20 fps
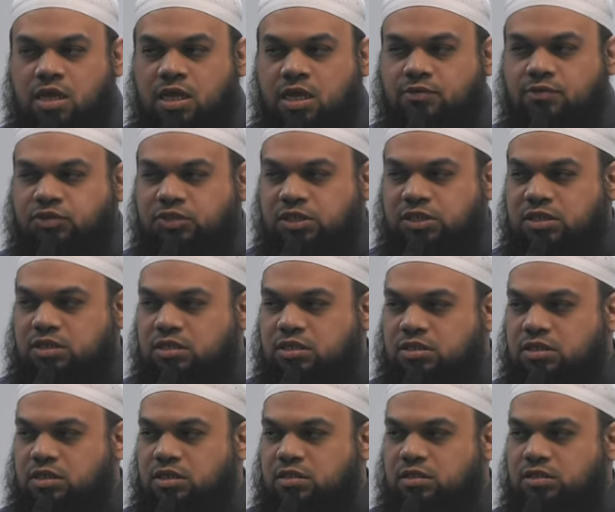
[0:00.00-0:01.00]
have
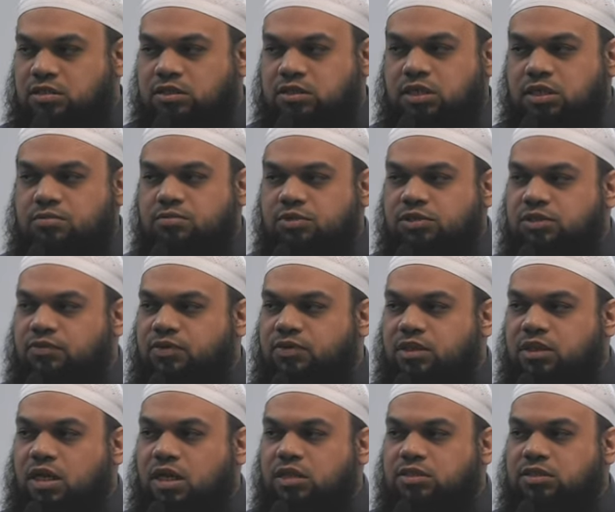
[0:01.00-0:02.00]
certainty in the statements of
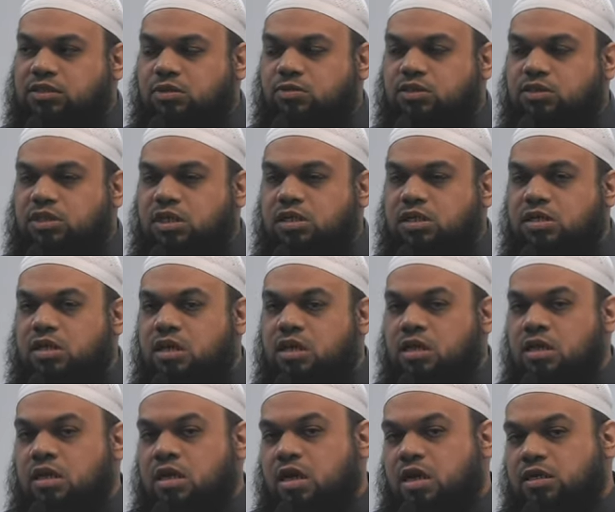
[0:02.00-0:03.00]
Allah Azza wa Jal
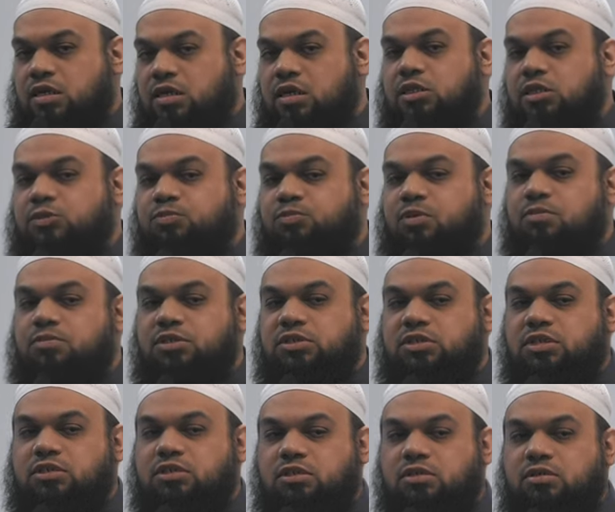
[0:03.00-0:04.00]
and in His
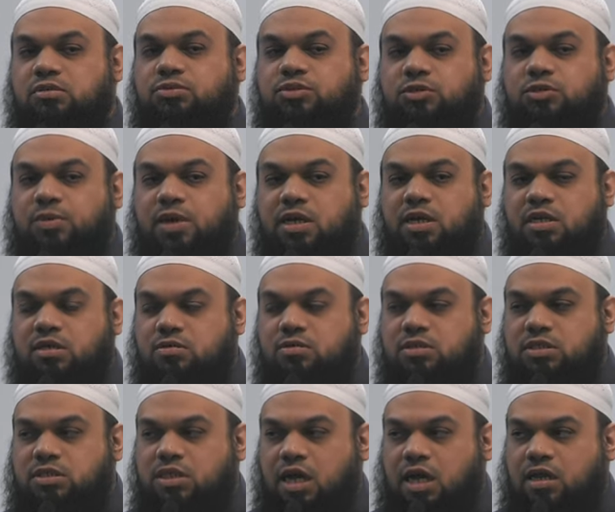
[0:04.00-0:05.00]
promises alone subhanahu wa
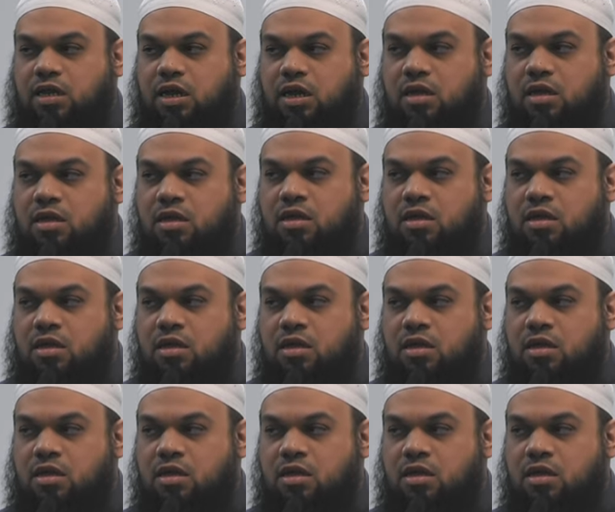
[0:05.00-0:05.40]
ta'ala.